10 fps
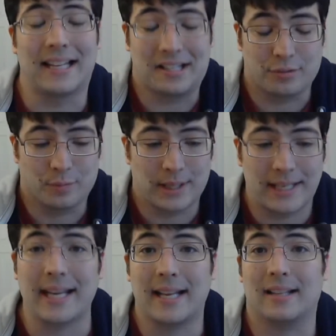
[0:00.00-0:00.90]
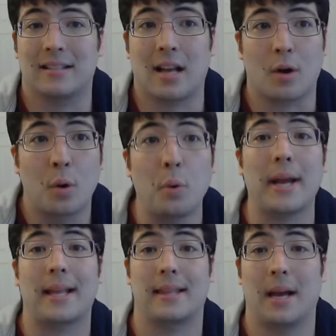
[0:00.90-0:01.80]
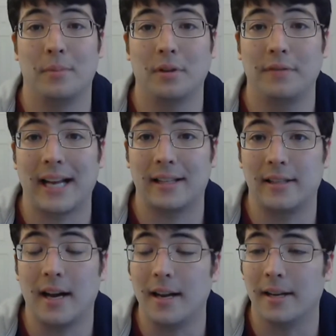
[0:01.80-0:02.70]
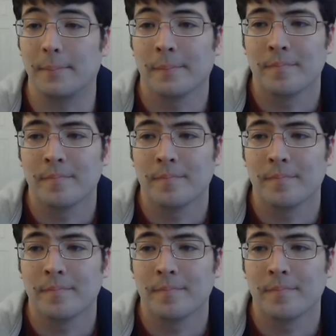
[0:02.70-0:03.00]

It's ridiculous how quick that movie got done.